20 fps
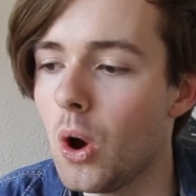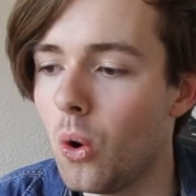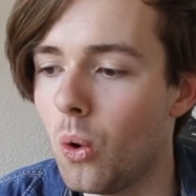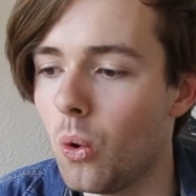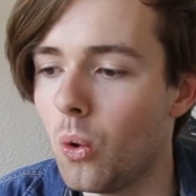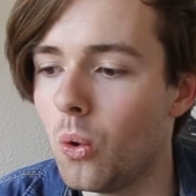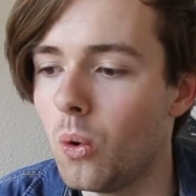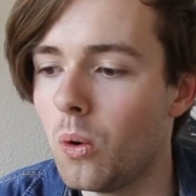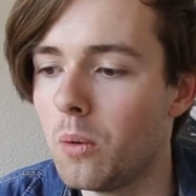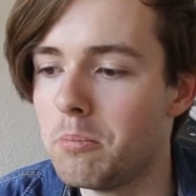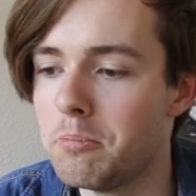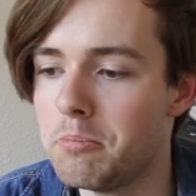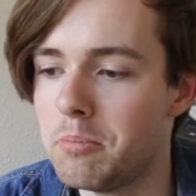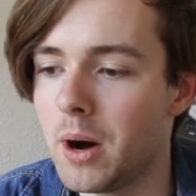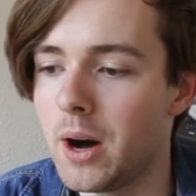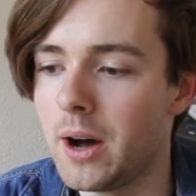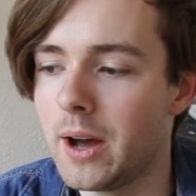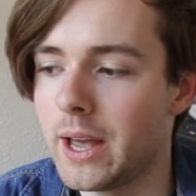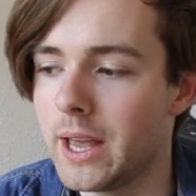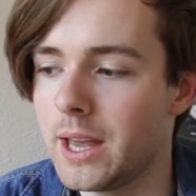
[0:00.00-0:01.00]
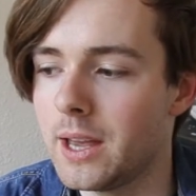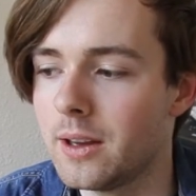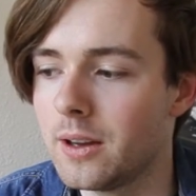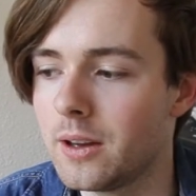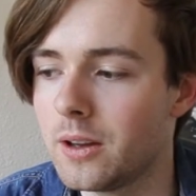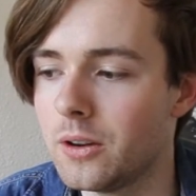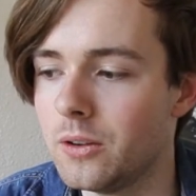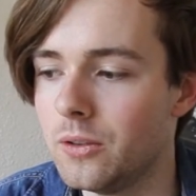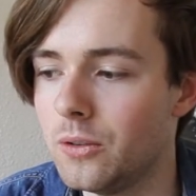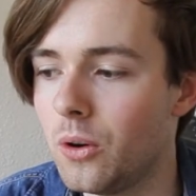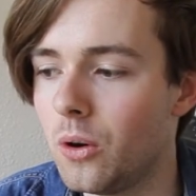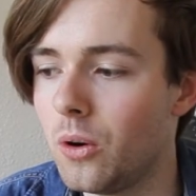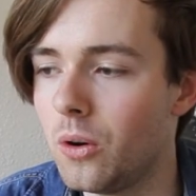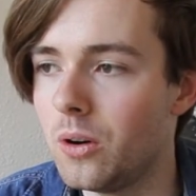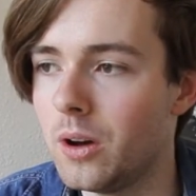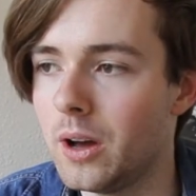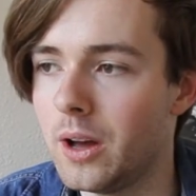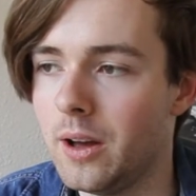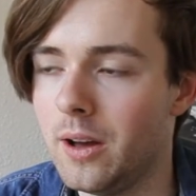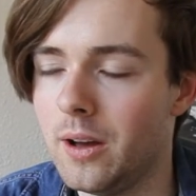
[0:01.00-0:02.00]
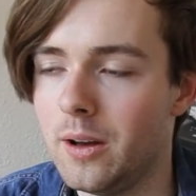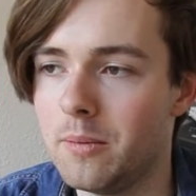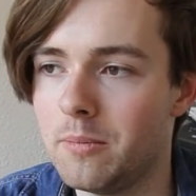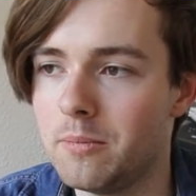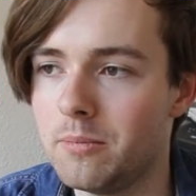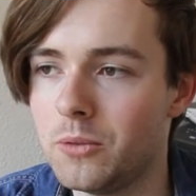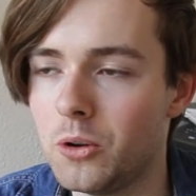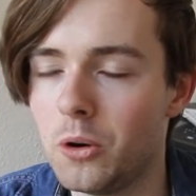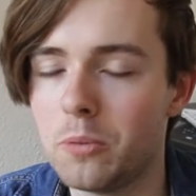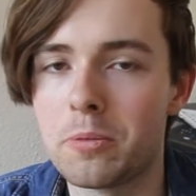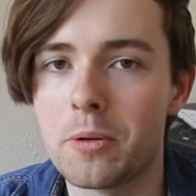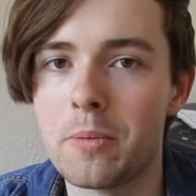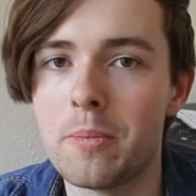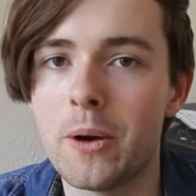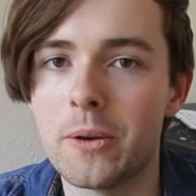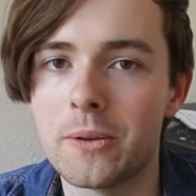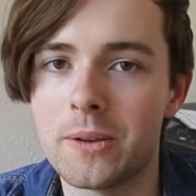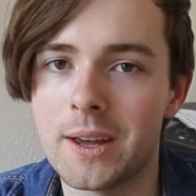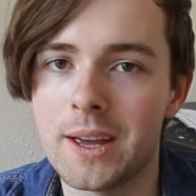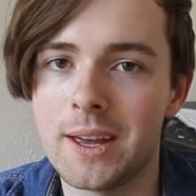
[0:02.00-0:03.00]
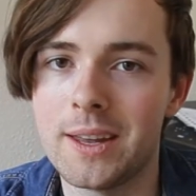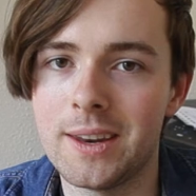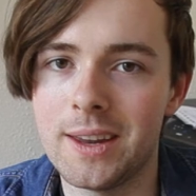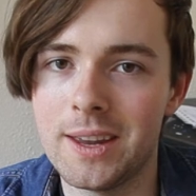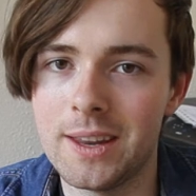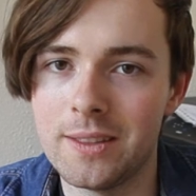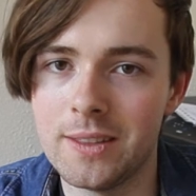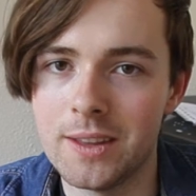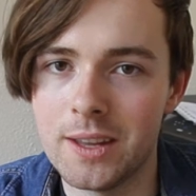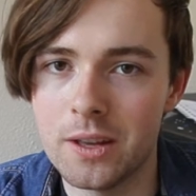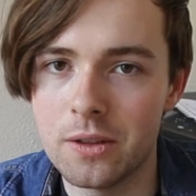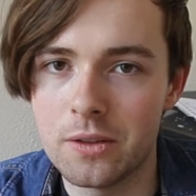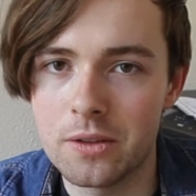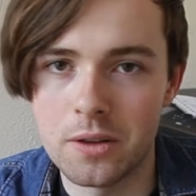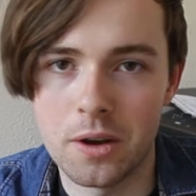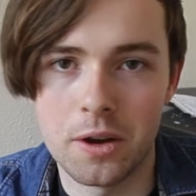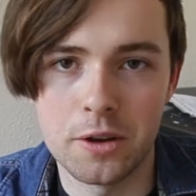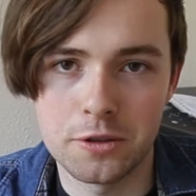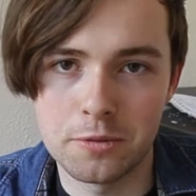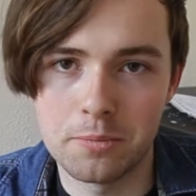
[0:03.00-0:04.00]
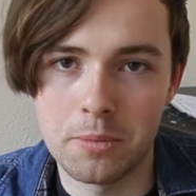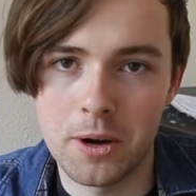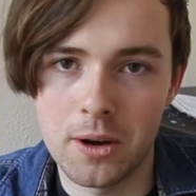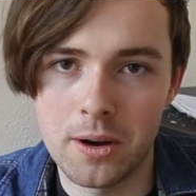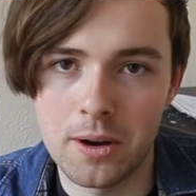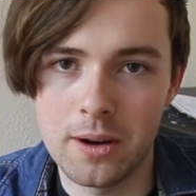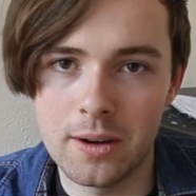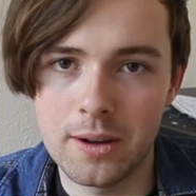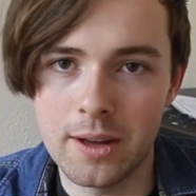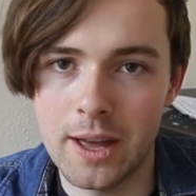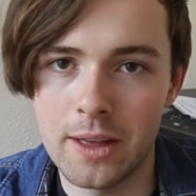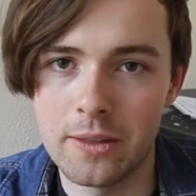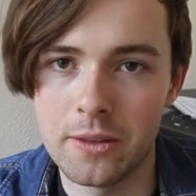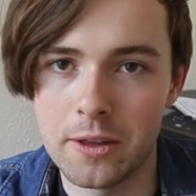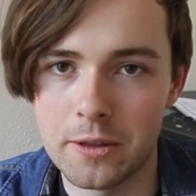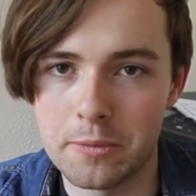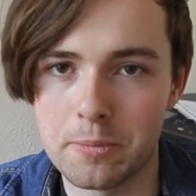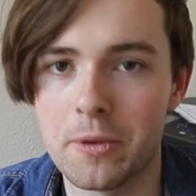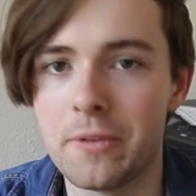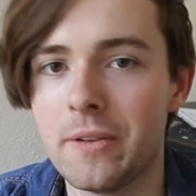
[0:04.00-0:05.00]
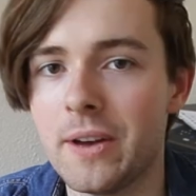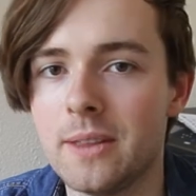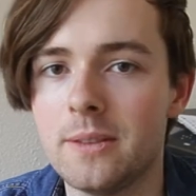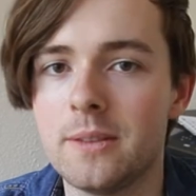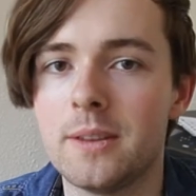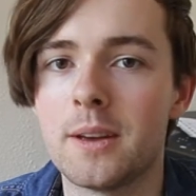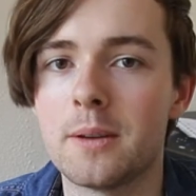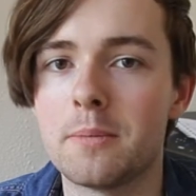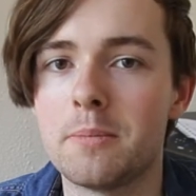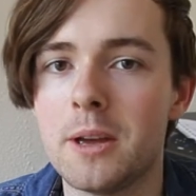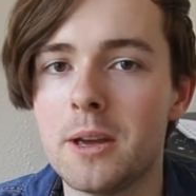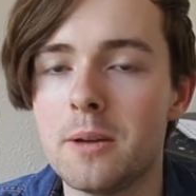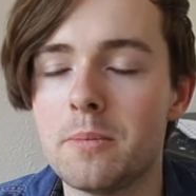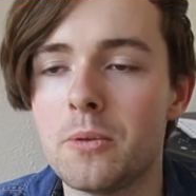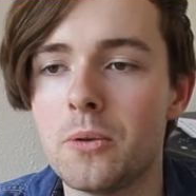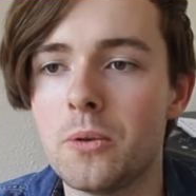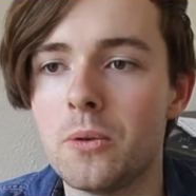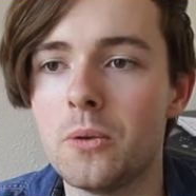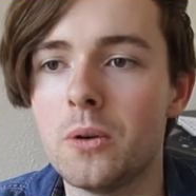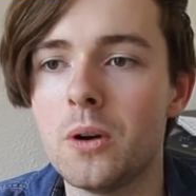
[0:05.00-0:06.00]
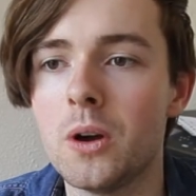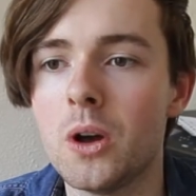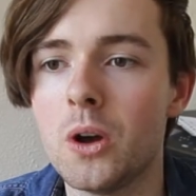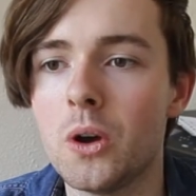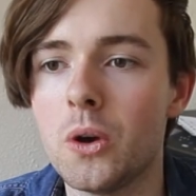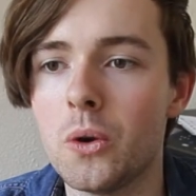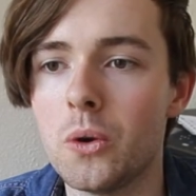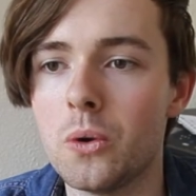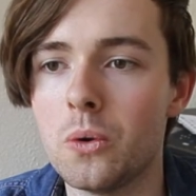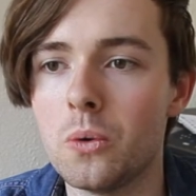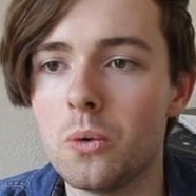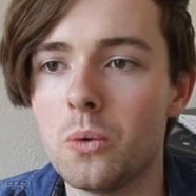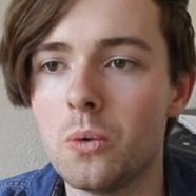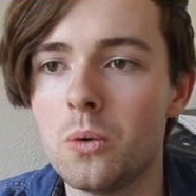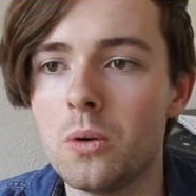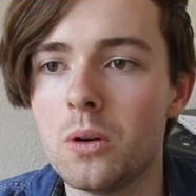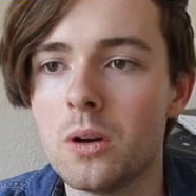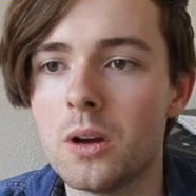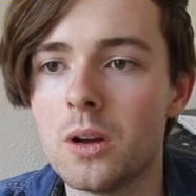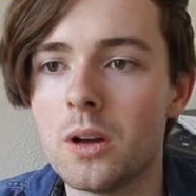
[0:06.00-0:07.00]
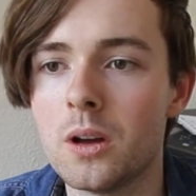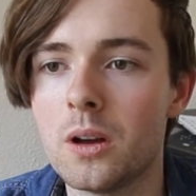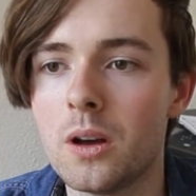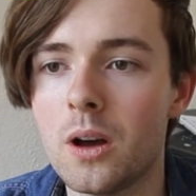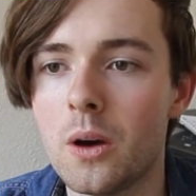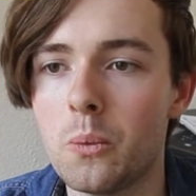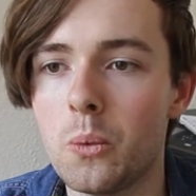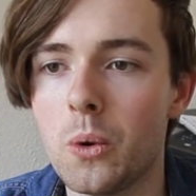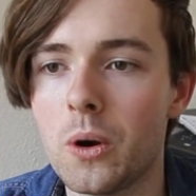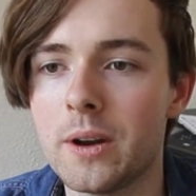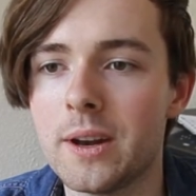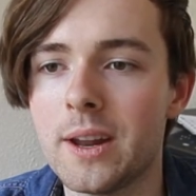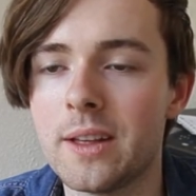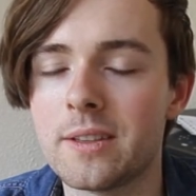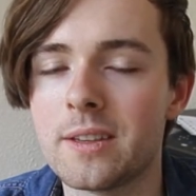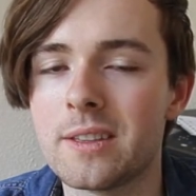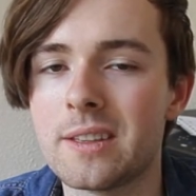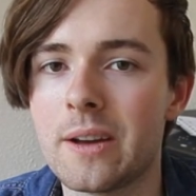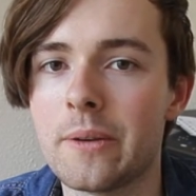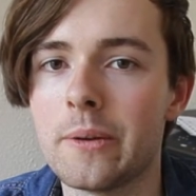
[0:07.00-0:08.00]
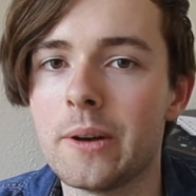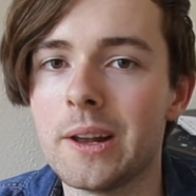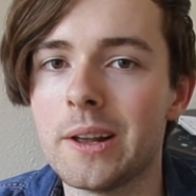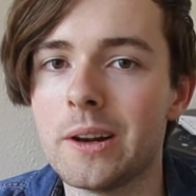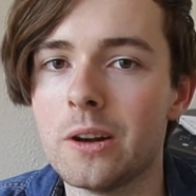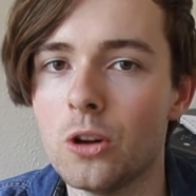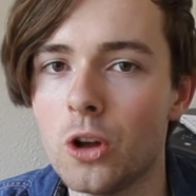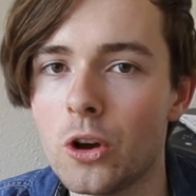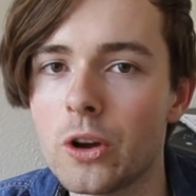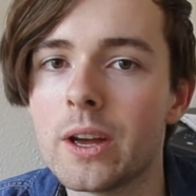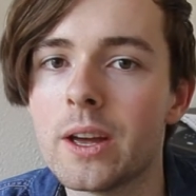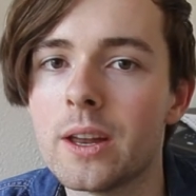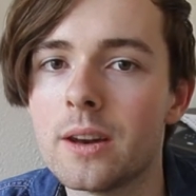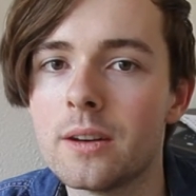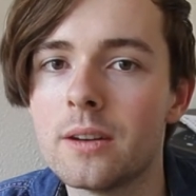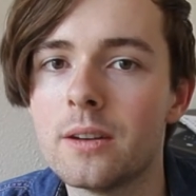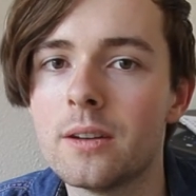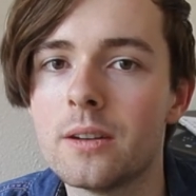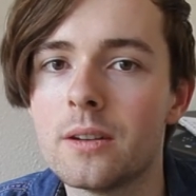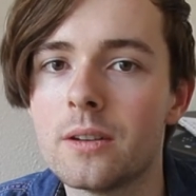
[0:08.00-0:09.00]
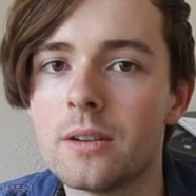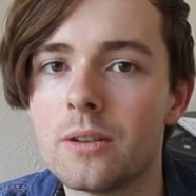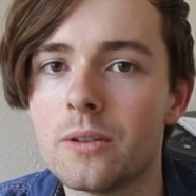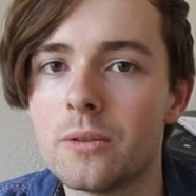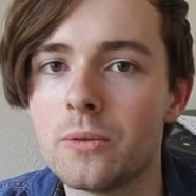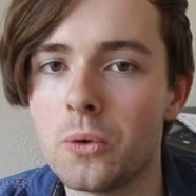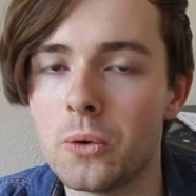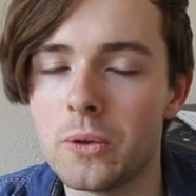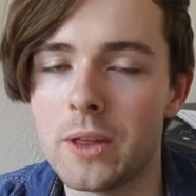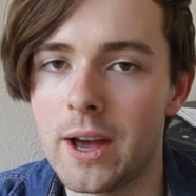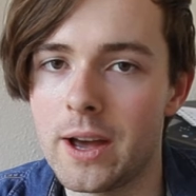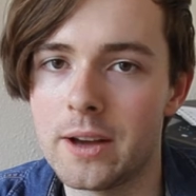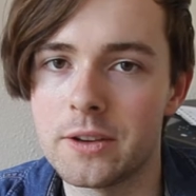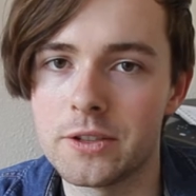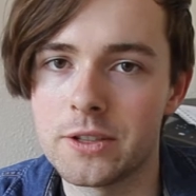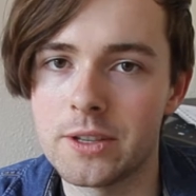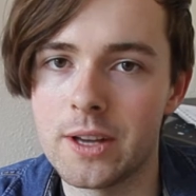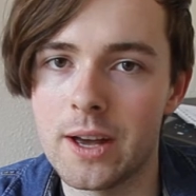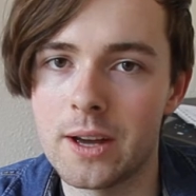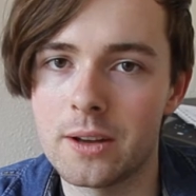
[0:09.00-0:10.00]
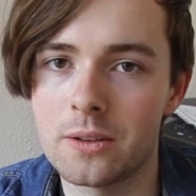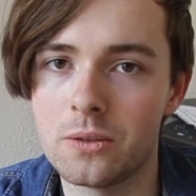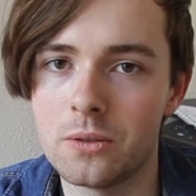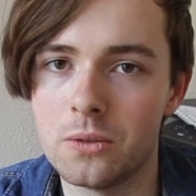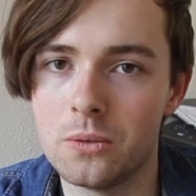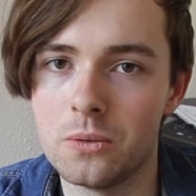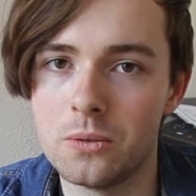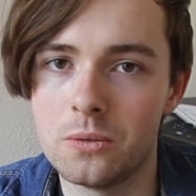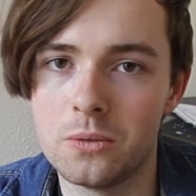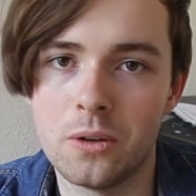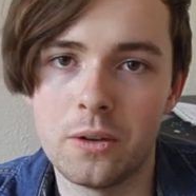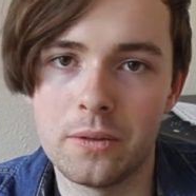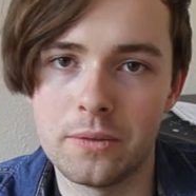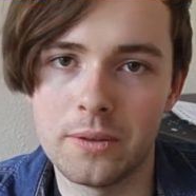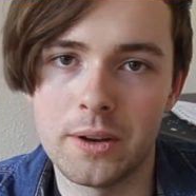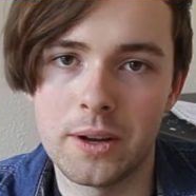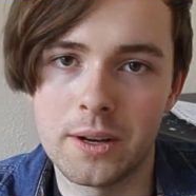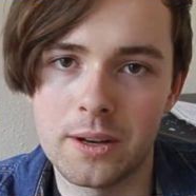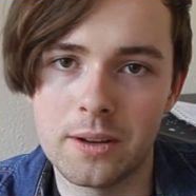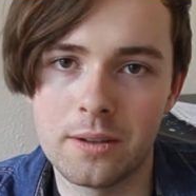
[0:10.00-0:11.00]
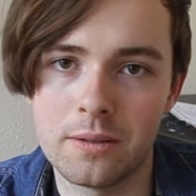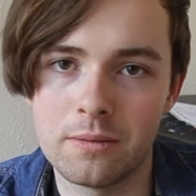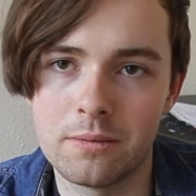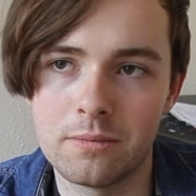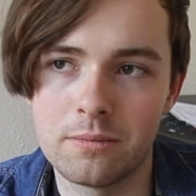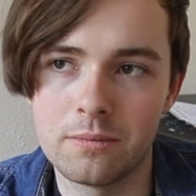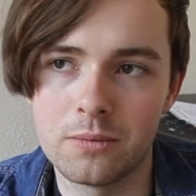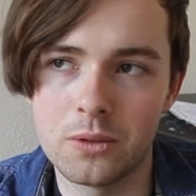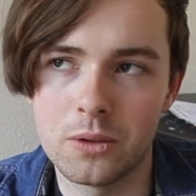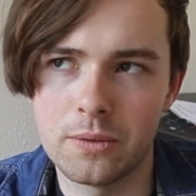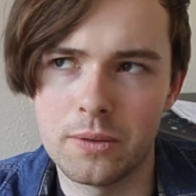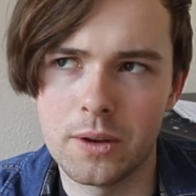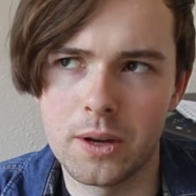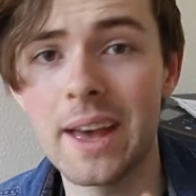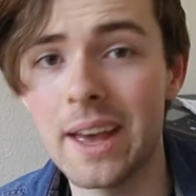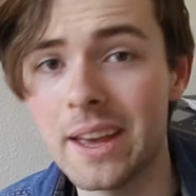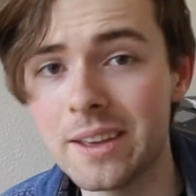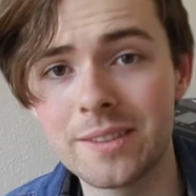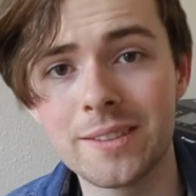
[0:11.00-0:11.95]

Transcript: or by not promoting it in the search bar, and thus preventing people who weren't necessarily looking for the hashtag to not find it, to find it.